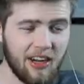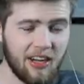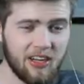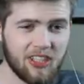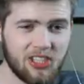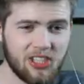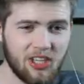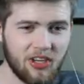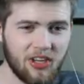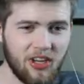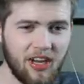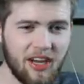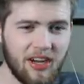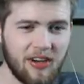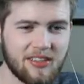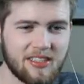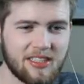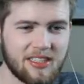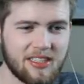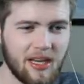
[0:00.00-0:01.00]
Now I'll show you
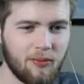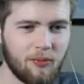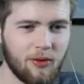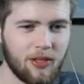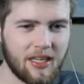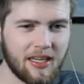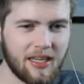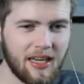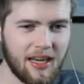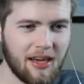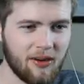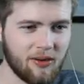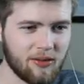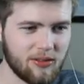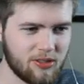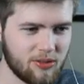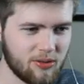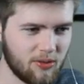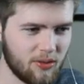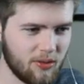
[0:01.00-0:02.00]
how it's done with a
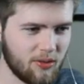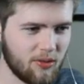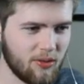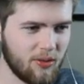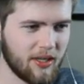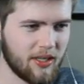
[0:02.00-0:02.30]
couch real